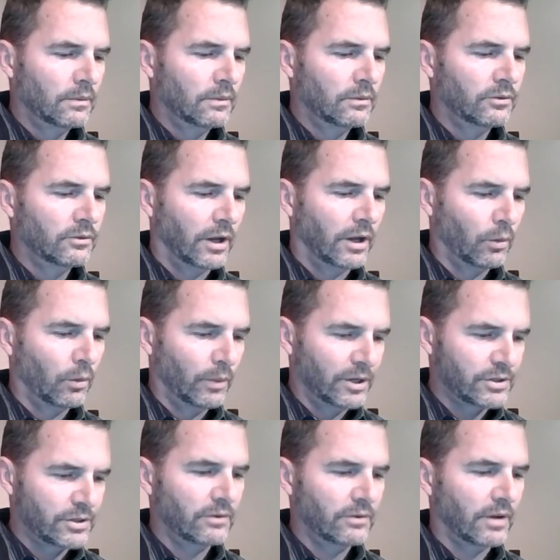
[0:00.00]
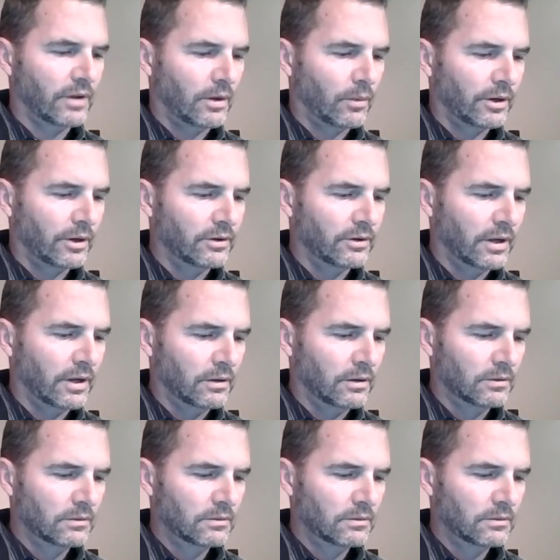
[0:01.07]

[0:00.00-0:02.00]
Dale Richards, how are you, Dale?